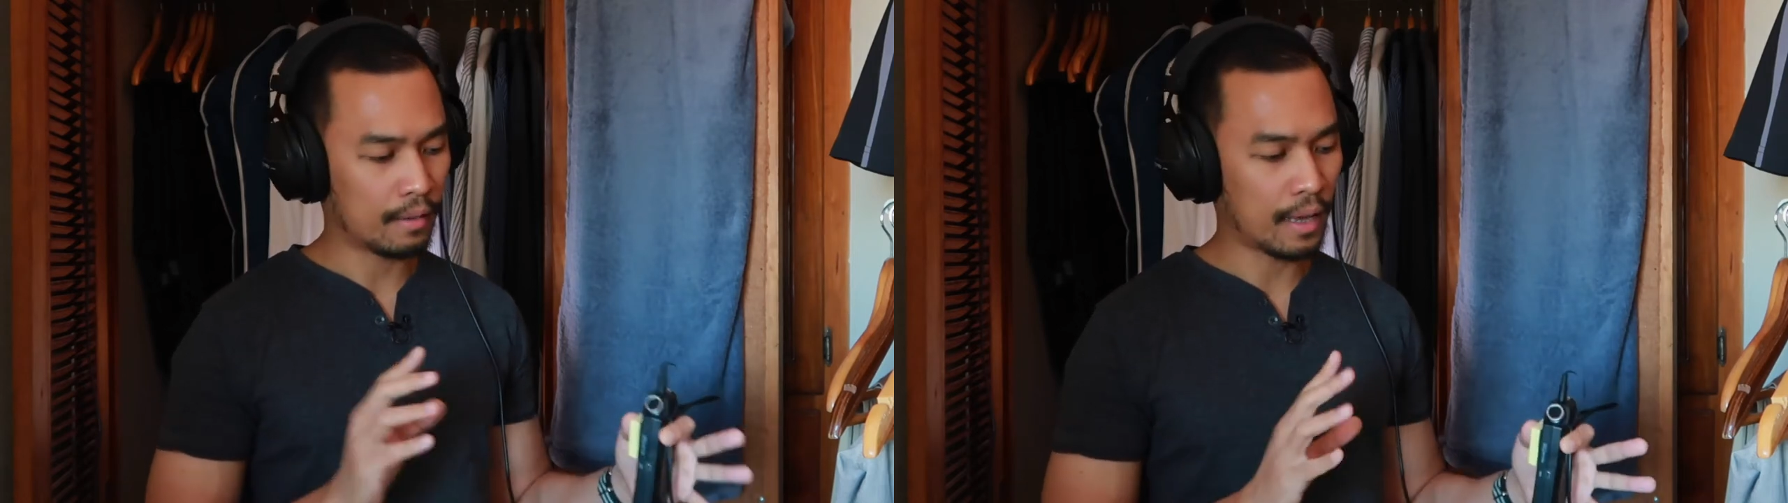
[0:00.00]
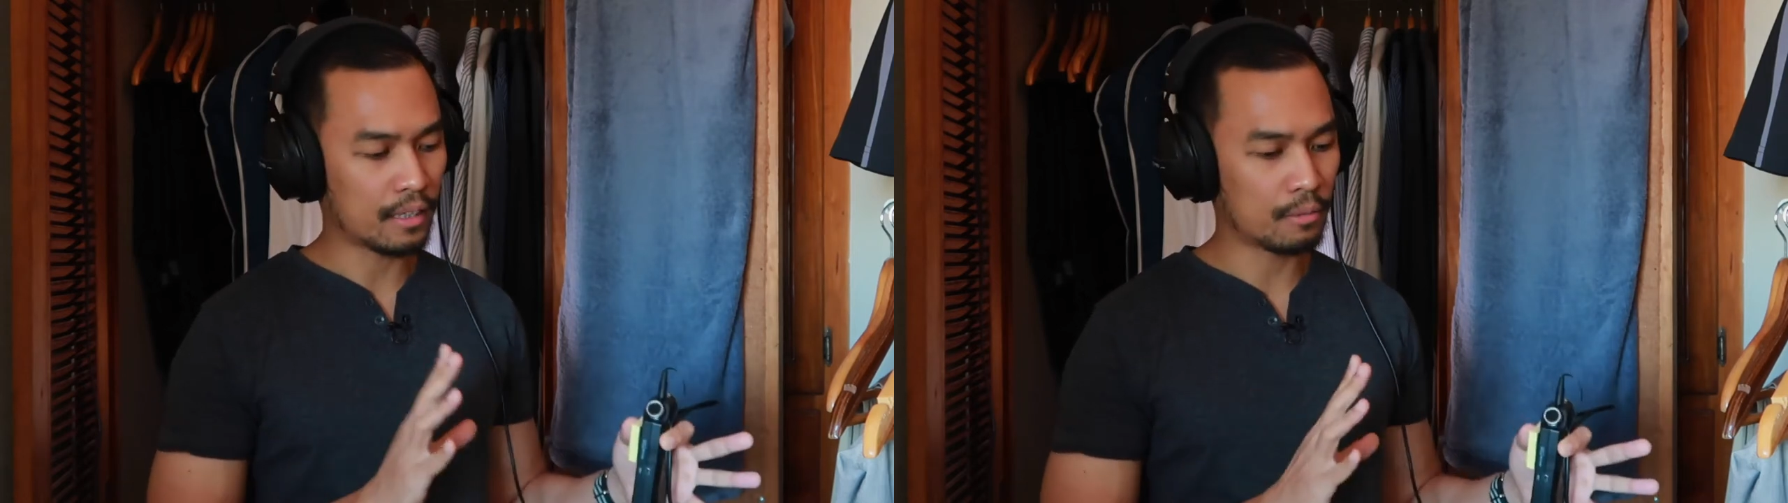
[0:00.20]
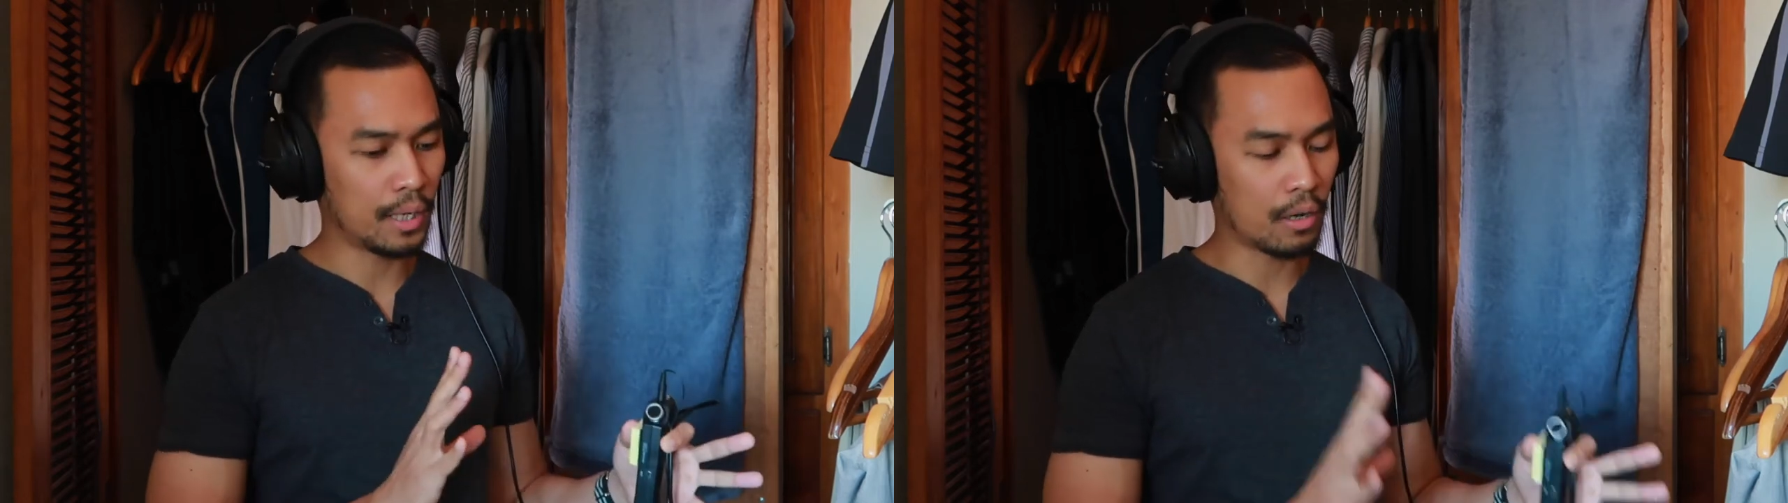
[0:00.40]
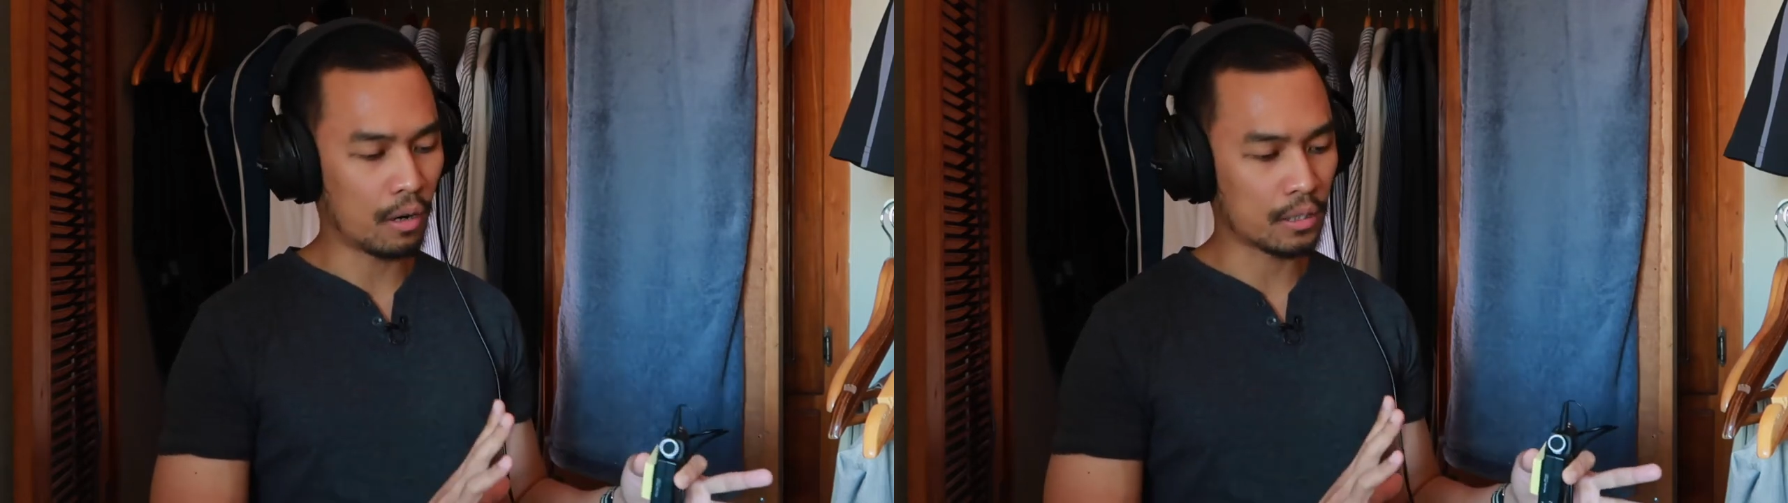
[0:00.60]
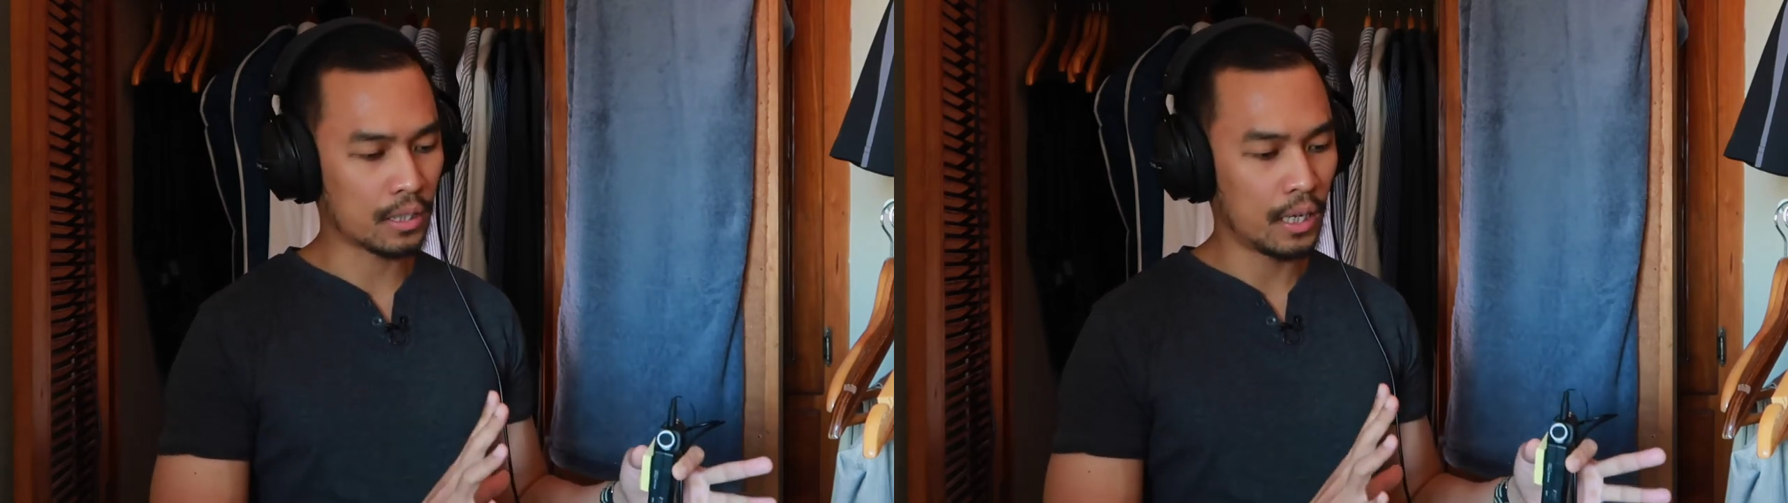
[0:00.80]
That is
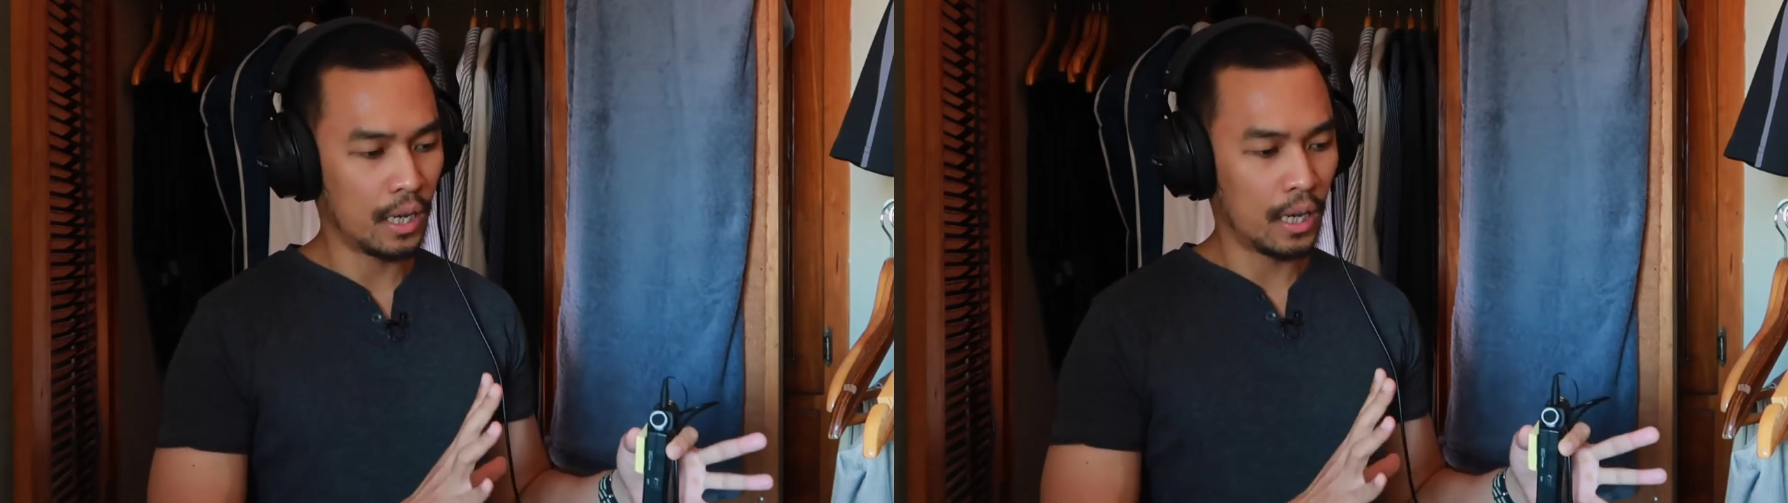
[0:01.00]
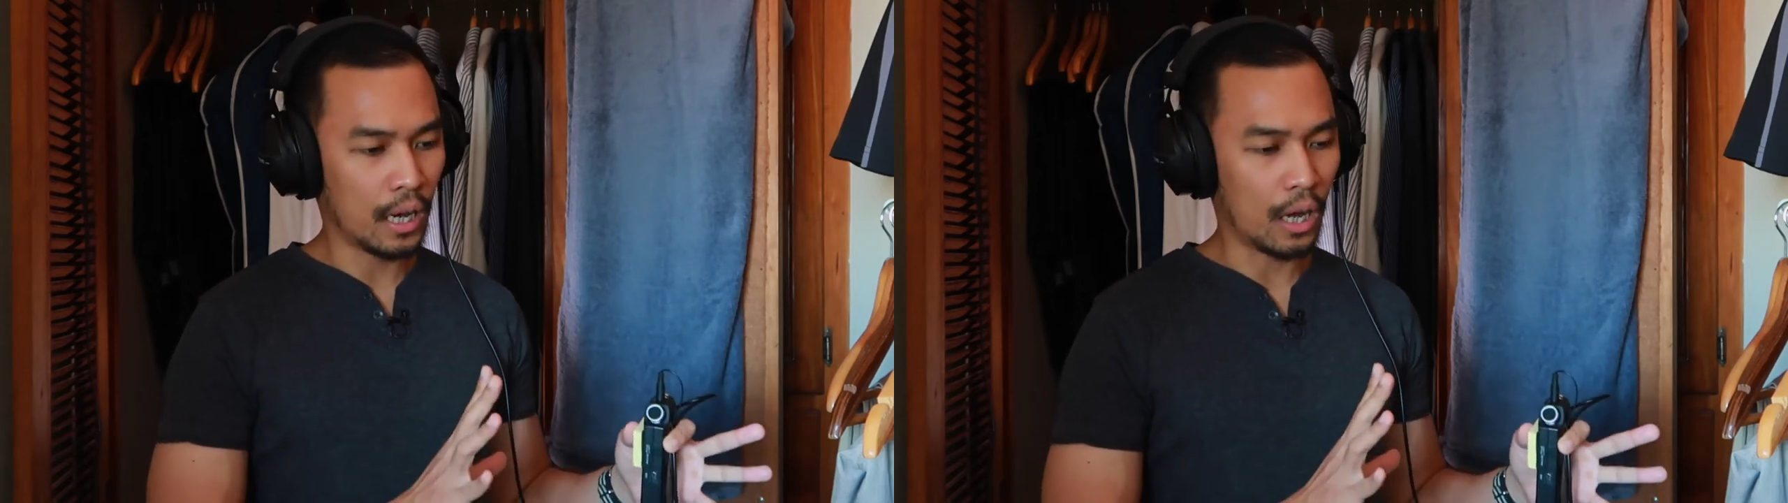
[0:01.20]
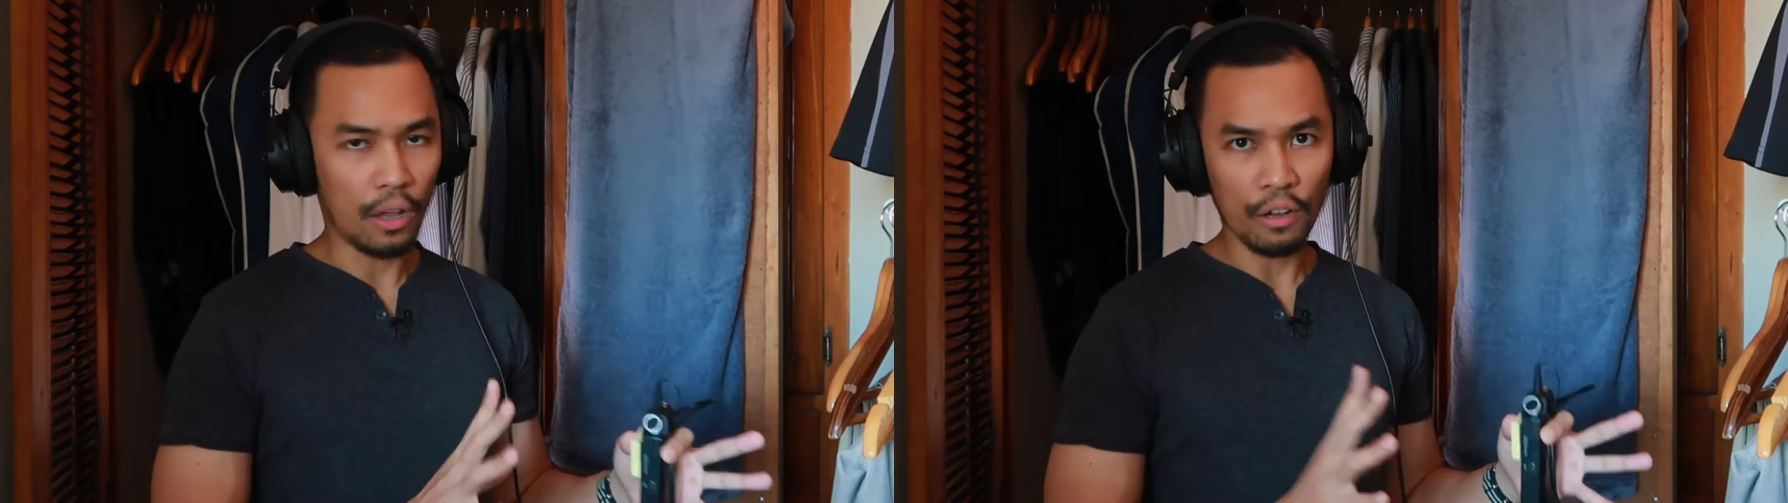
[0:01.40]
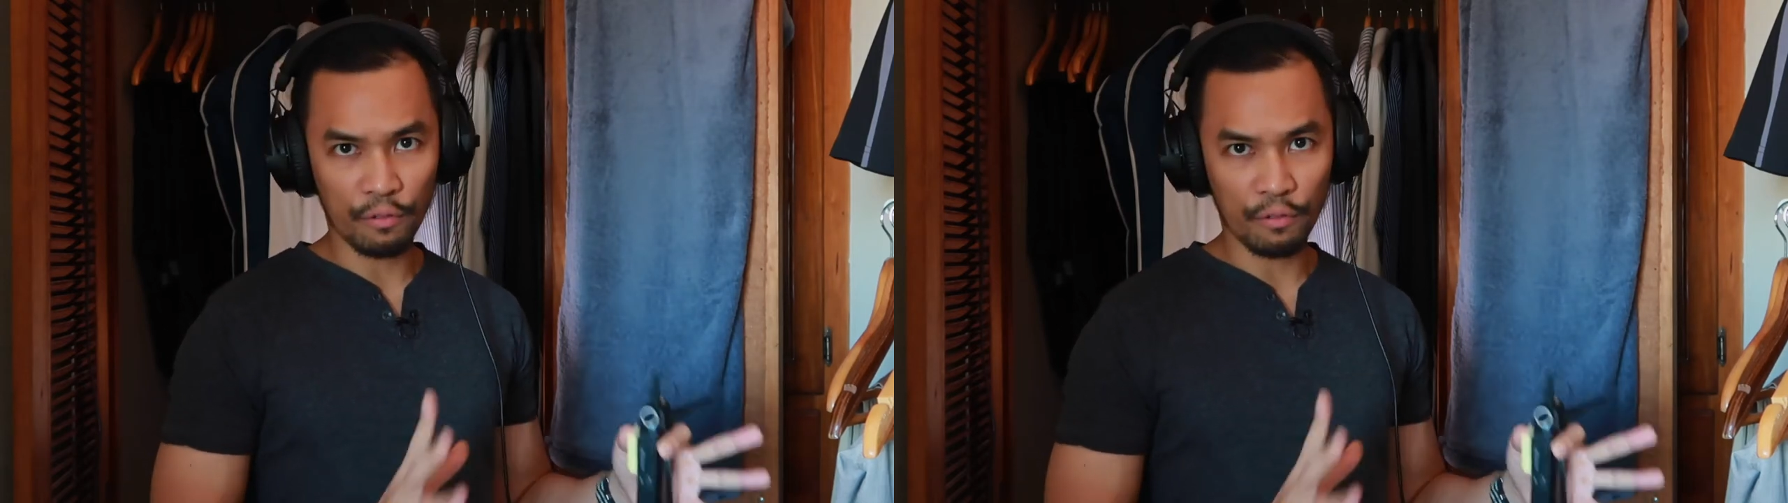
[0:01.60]
because a lot